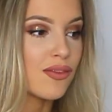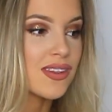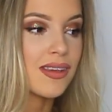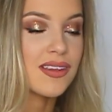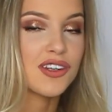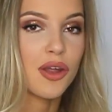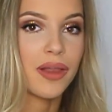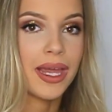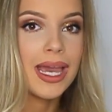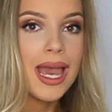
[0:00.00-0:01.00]
Obviously there's no
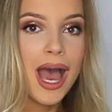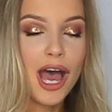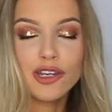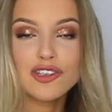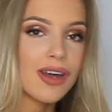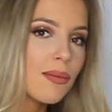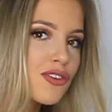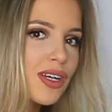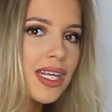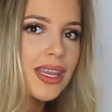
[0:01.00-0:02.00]
like
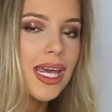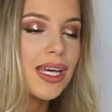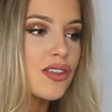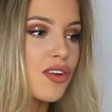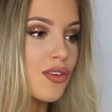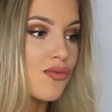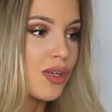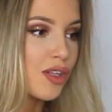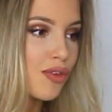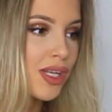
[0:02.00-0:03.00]
straps or anything, so it's
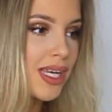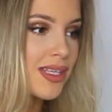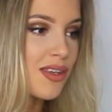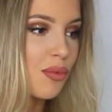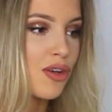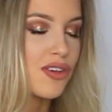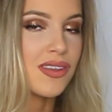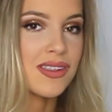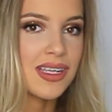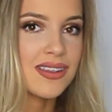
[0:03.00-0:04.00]
really, really easy one just
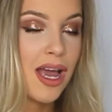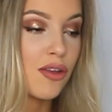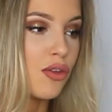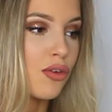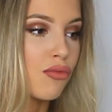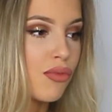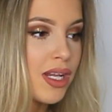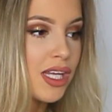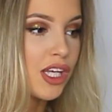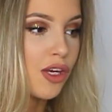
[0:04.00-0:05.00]
to sit down. You look
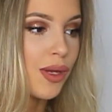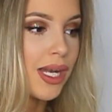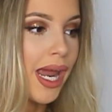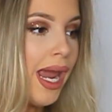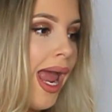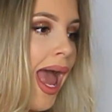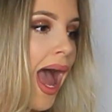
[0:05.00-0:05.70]
really cute in it.